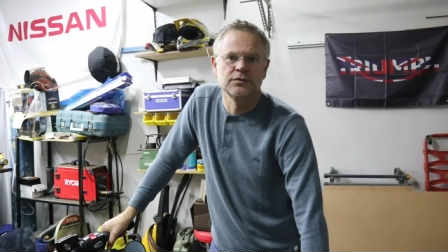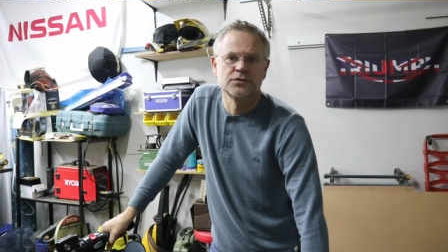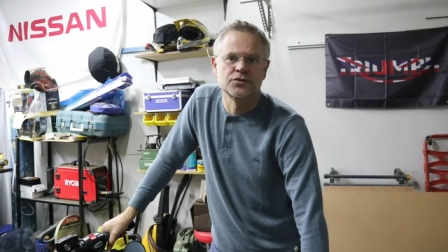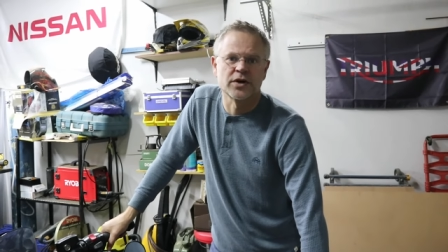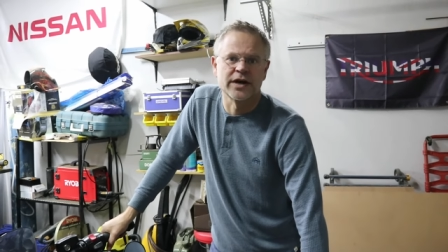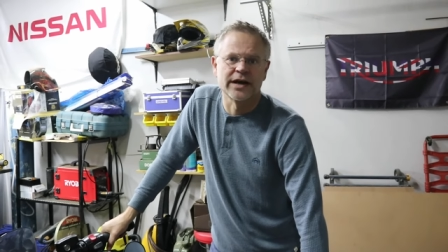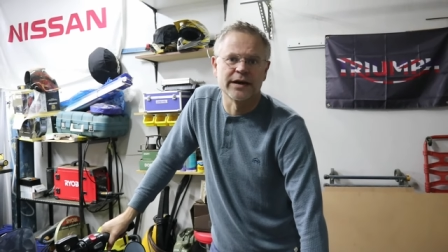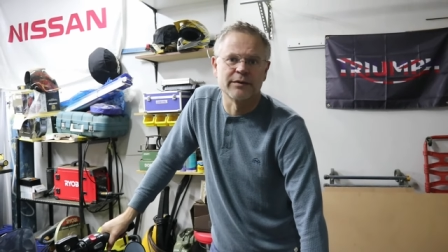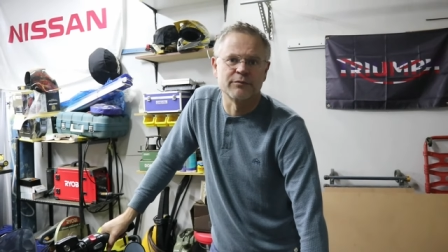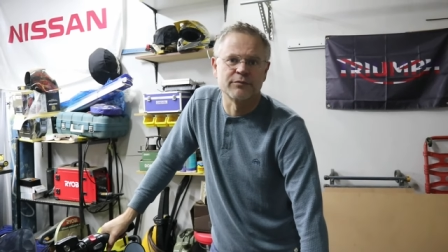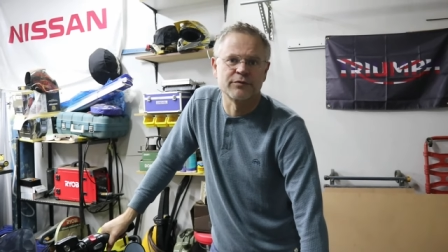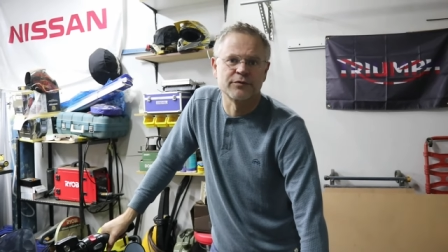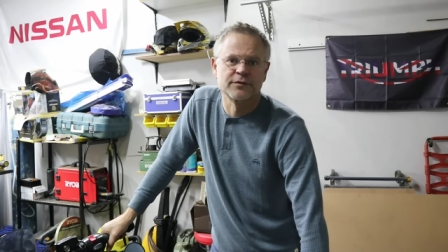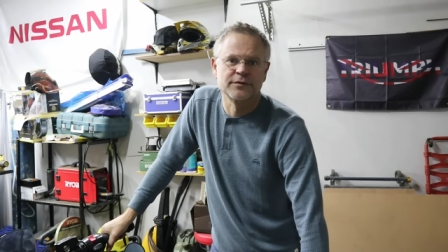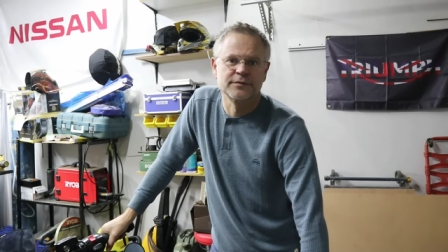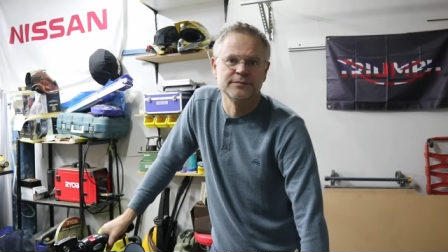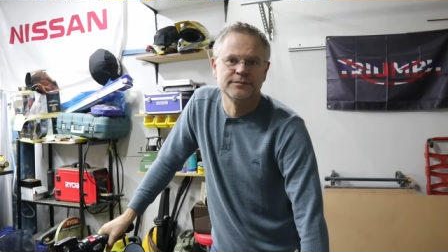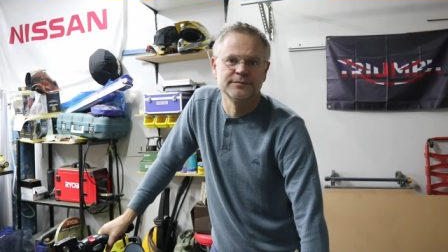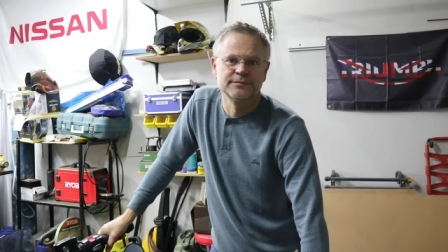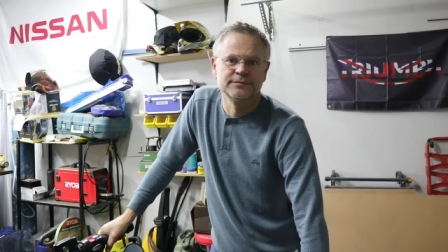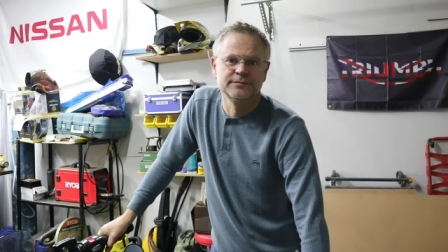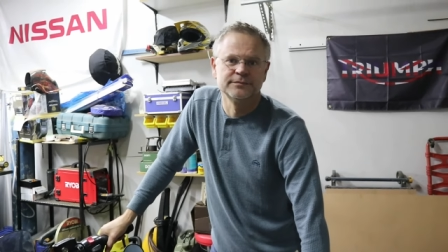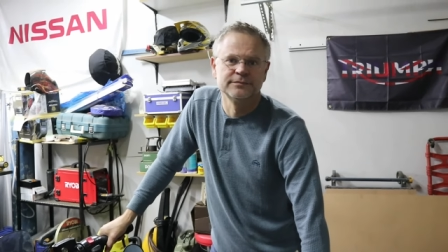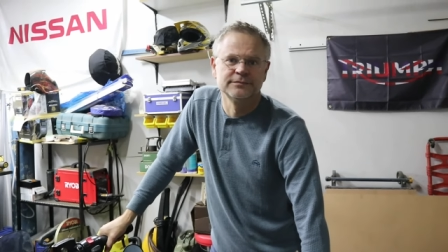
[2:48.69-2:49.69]
Triumph.
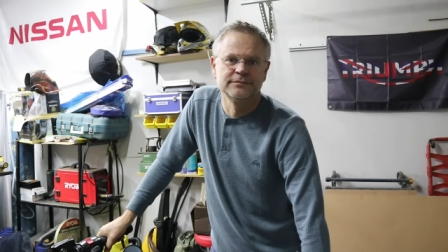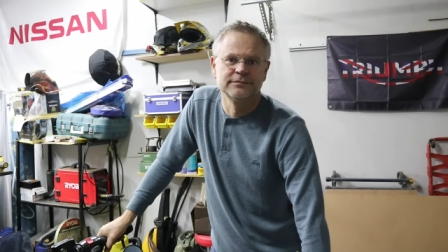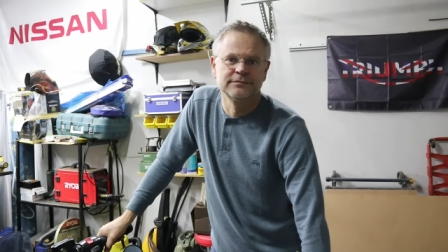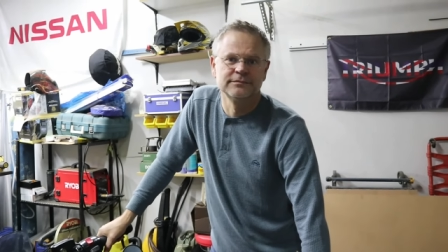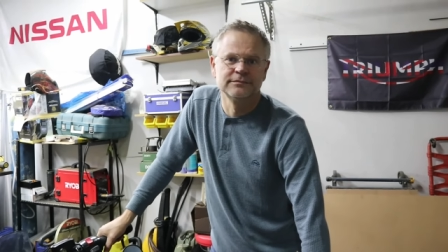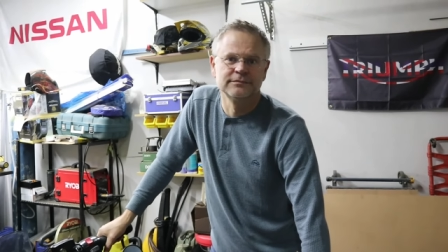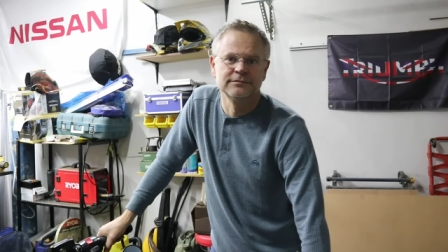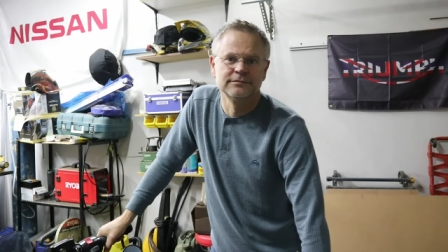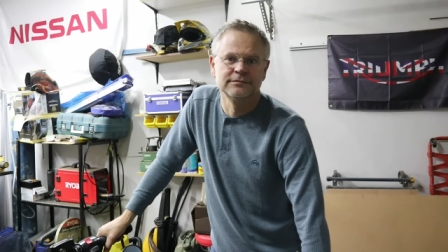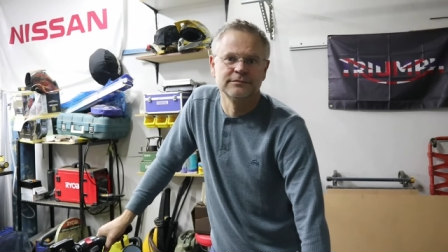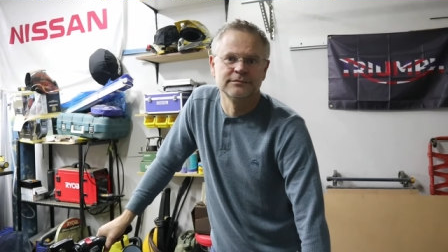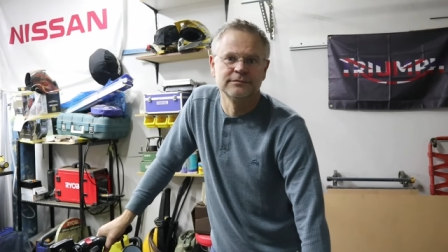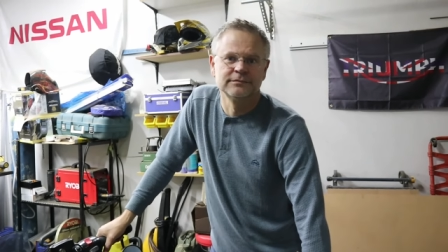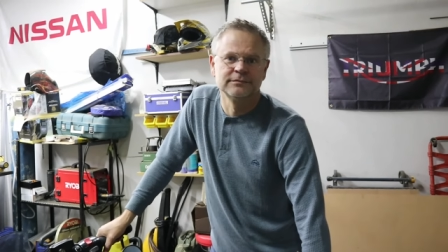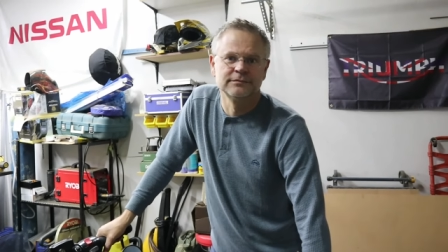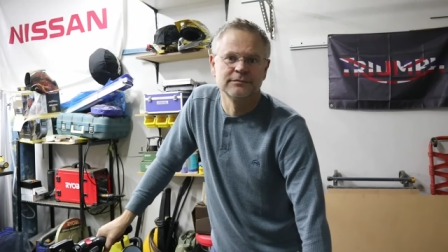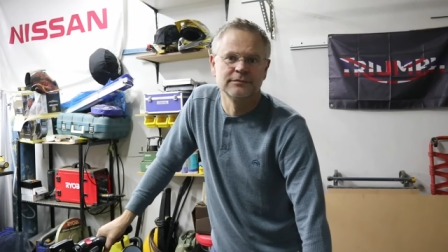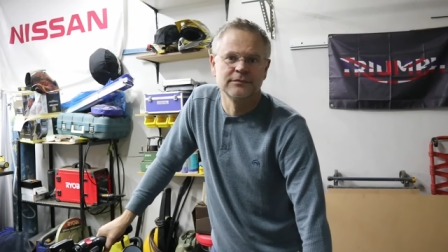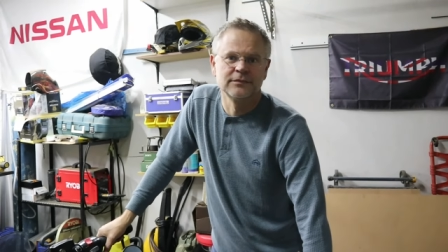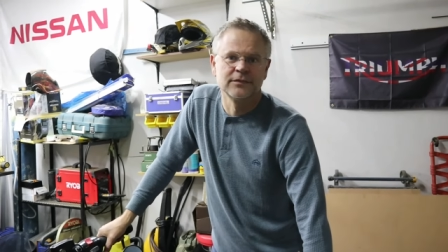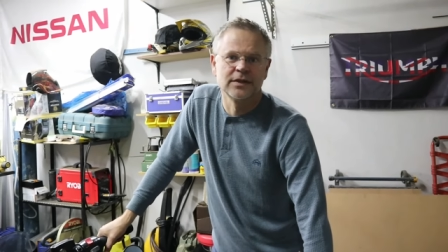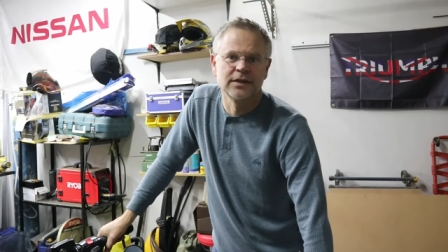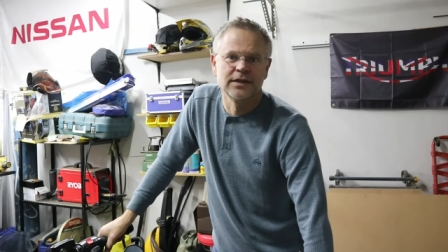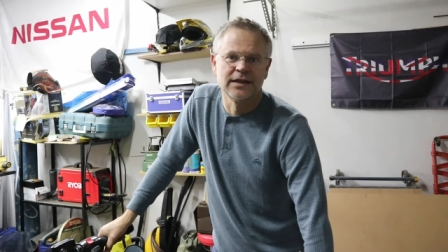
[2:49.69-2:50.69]
Jason.
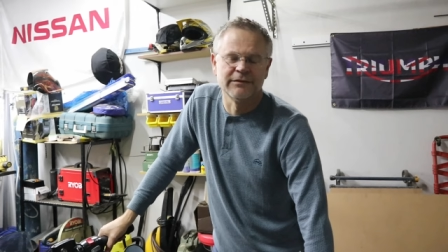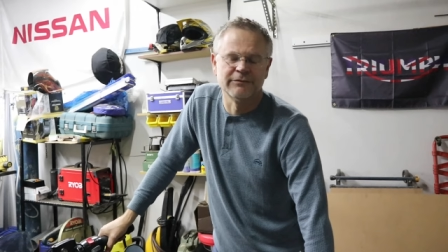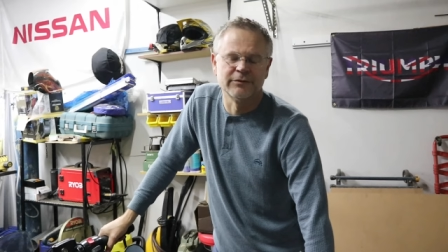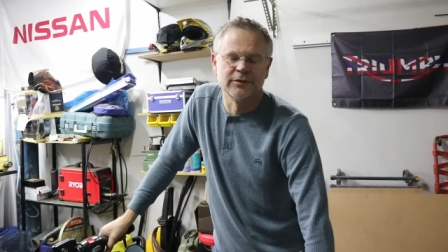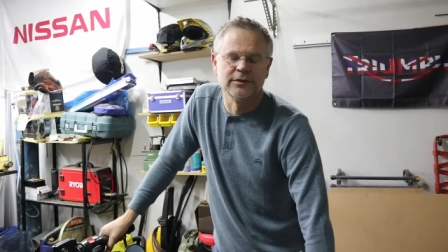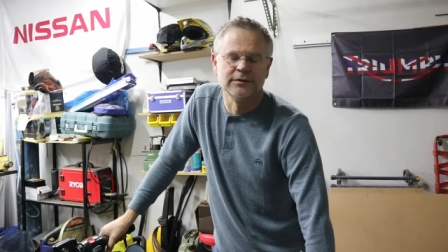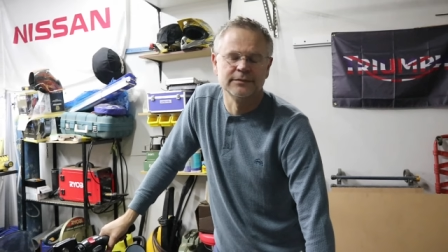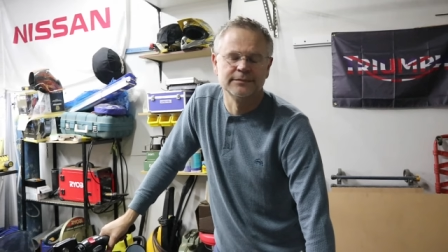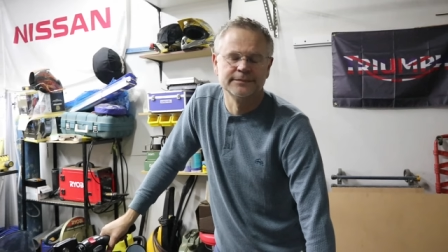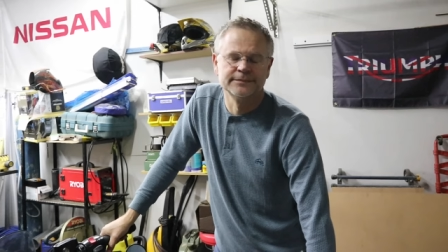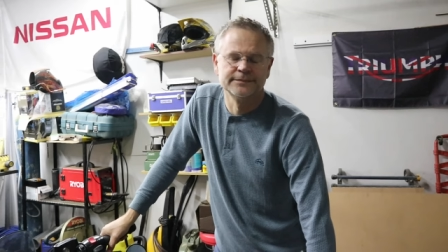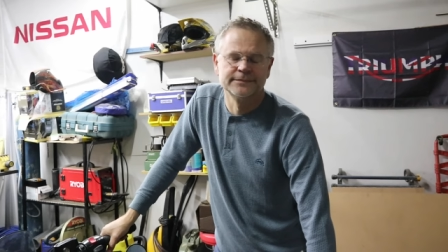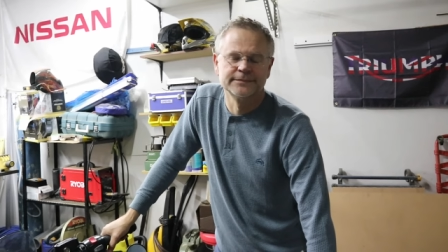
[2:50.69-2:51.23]
Neville.